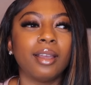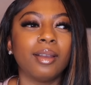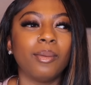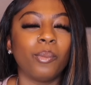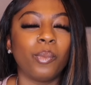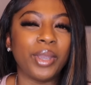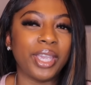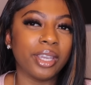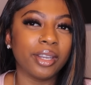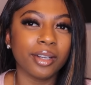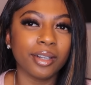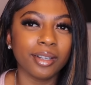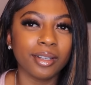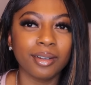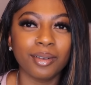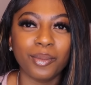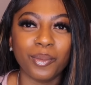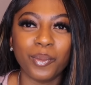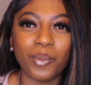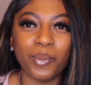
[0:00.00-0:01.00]

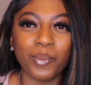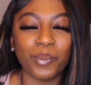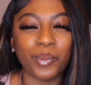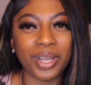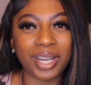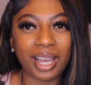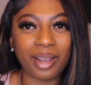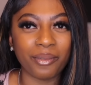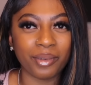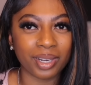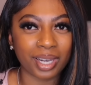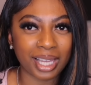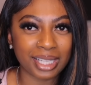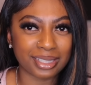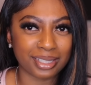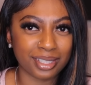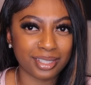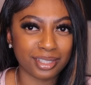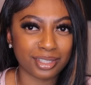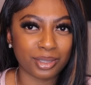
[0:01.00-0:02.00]
weird when I
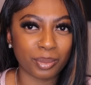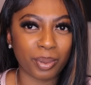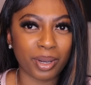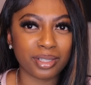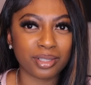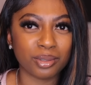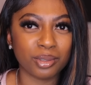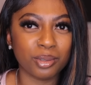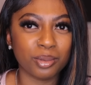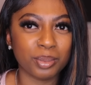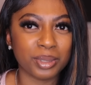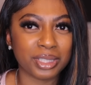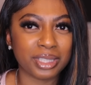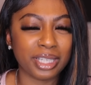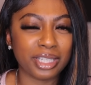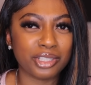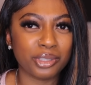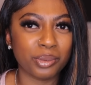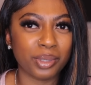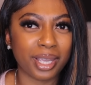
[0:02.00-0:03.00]
realized this is the person who been
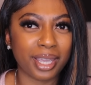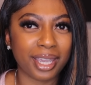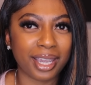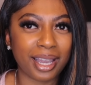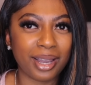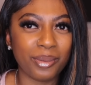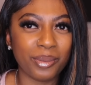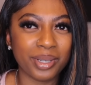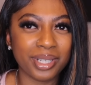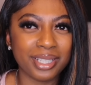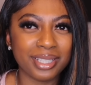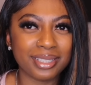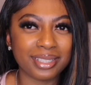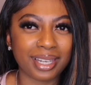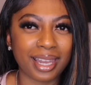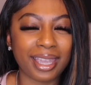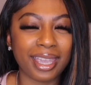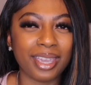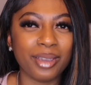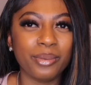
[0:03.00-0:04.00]
saying she wanna hang out with us.
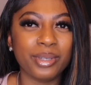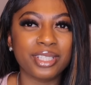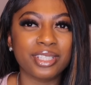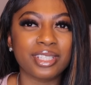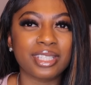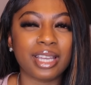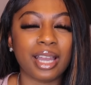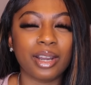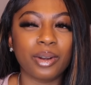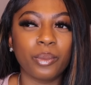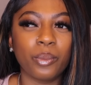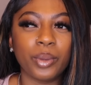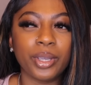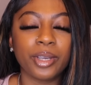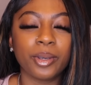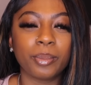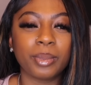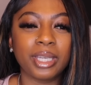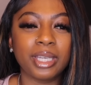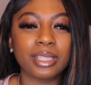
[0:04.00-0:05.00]
Like it was just kind of
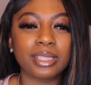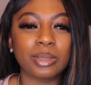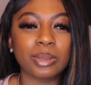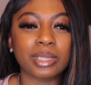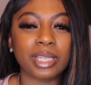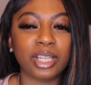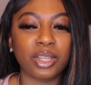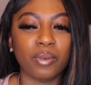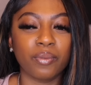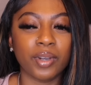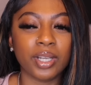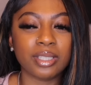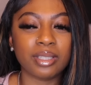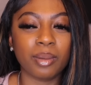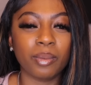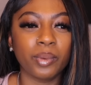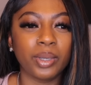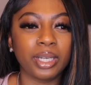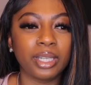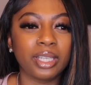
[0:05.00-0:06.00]
weird because it was like the first
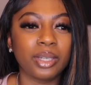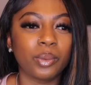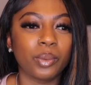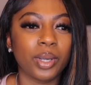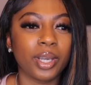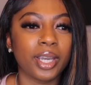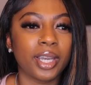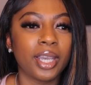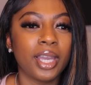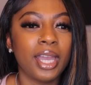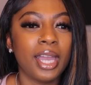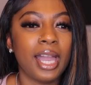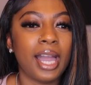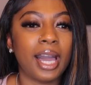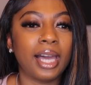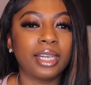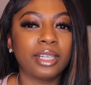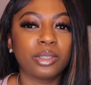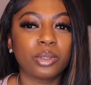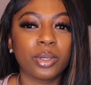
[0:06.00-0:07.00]
time we linked with her,
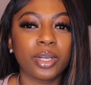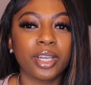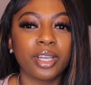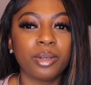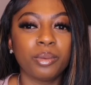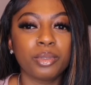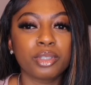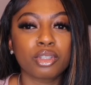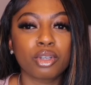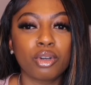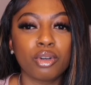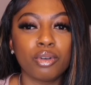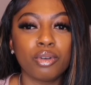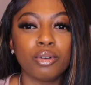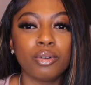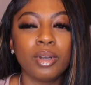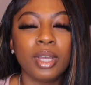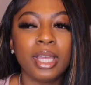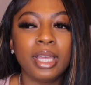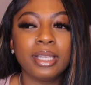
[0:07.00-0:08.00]
I linked with her, it was
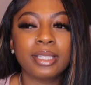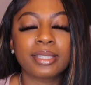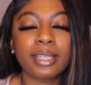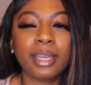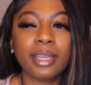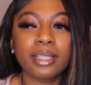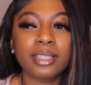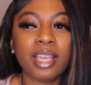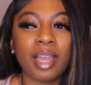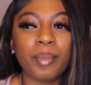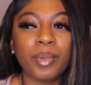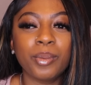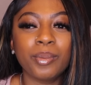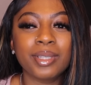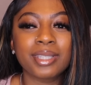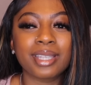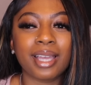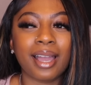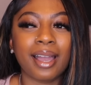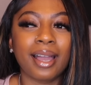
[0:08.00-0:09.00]
cool. Second time it
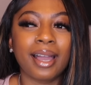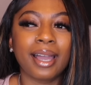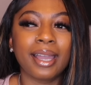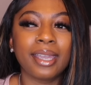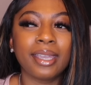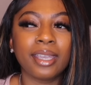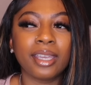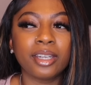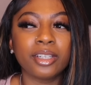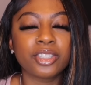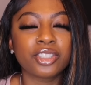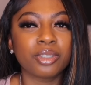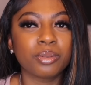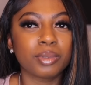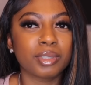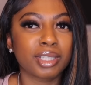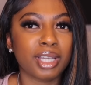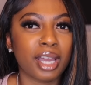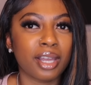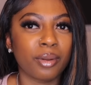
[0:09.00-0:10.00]
was energy
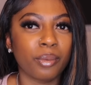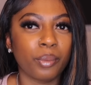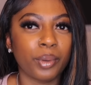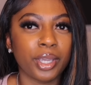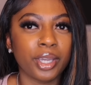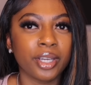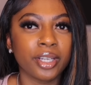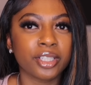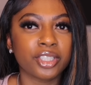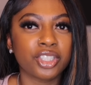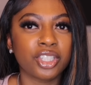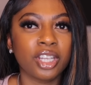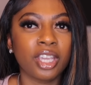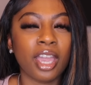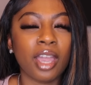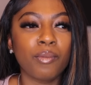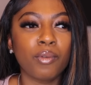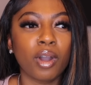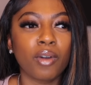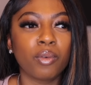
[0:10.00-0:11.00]
was kind of weird. She
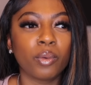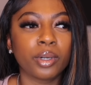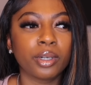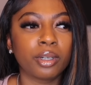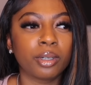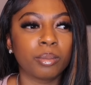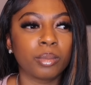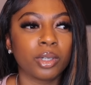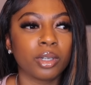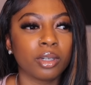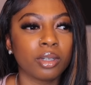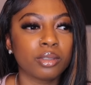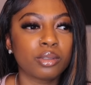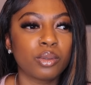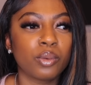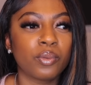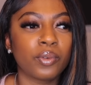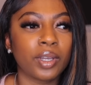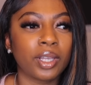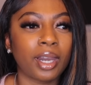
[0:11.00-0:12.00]
gave off one of them girls
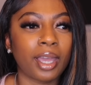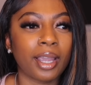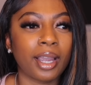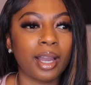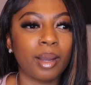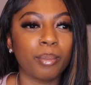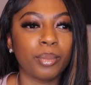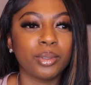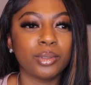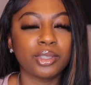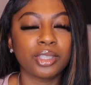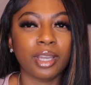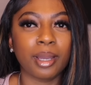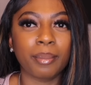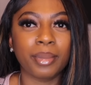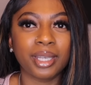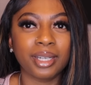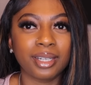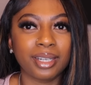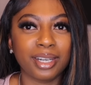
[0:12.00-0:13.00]
who felt like I'm bougie,
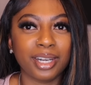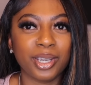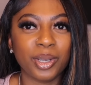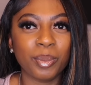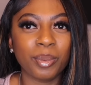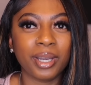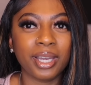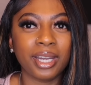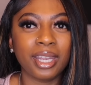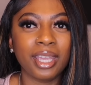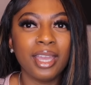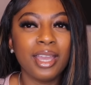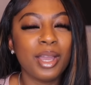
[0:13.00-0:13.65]
I'm better than everybody,